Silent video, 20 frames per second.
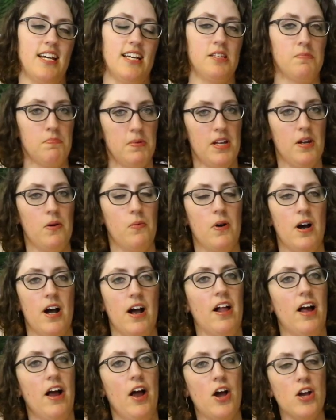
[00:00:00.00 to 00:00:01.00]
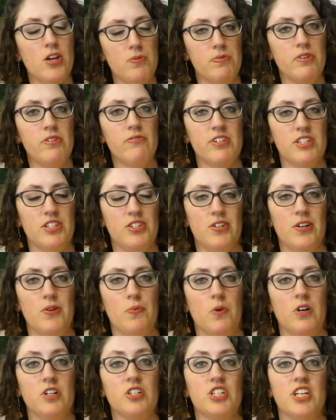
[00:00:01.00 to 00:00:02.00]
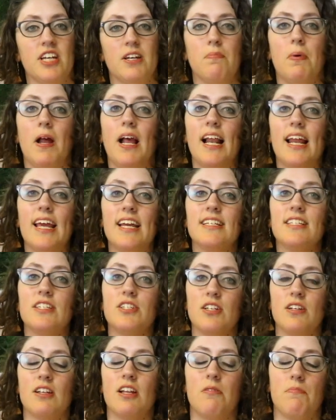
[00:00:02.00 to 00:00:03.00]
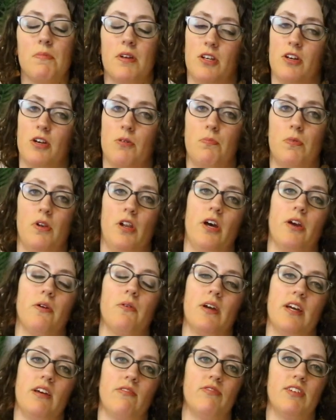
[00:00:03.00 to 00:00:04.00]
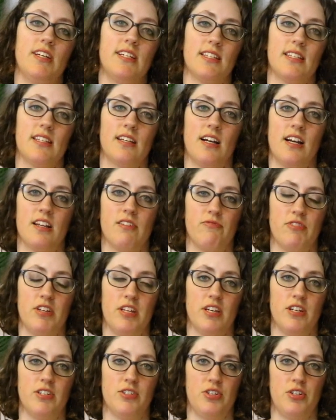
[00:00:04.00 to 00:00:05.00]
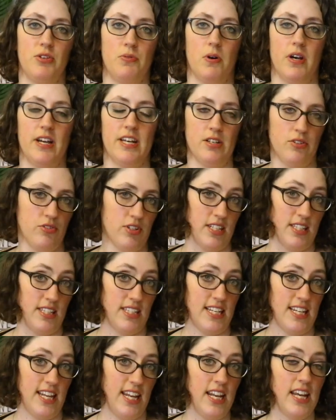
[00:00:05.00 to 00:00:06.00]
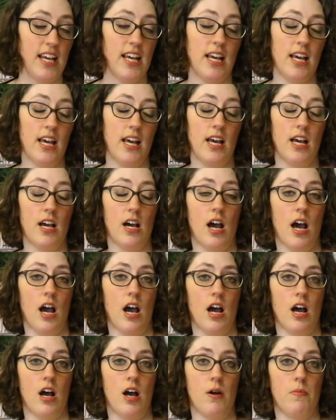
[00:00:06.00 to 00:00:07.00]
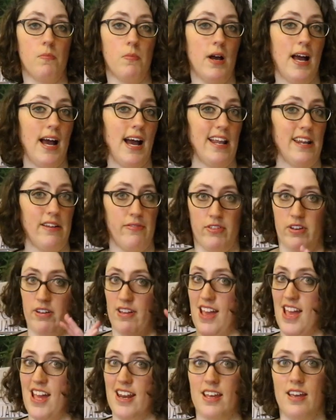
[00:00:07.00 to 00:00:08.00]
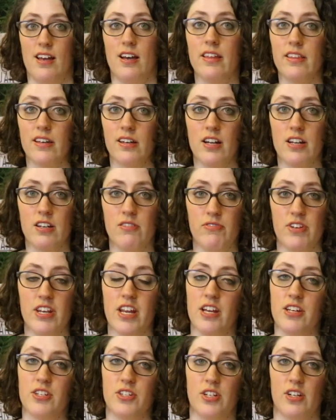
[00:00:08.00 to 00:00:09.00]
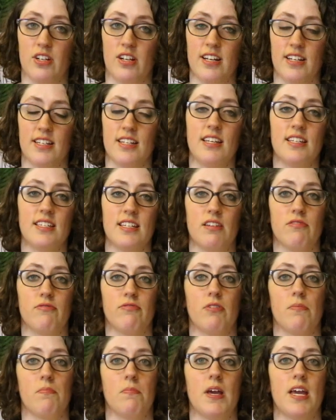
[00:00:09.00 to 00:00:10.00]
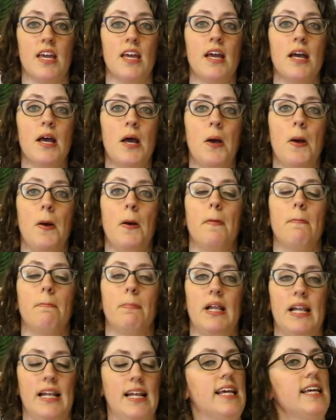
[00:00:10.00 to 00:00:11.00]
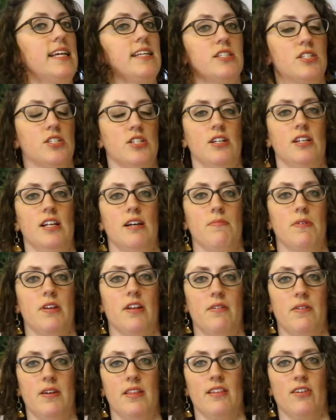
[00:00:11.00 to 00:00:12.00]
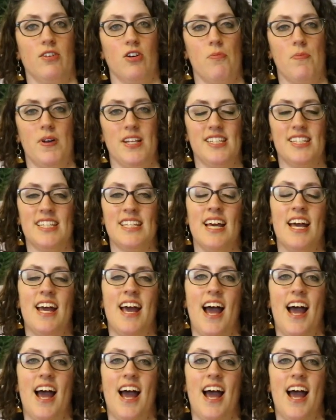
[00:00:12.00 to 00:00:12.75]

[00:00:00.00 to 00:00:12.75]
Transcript: It's been a while. I hope you've enjoyed watching. Please do let me know below if these are the kind of videos you are interested in. And if there are any other kind of videos you'd like to see from me, please do let me know in the comments.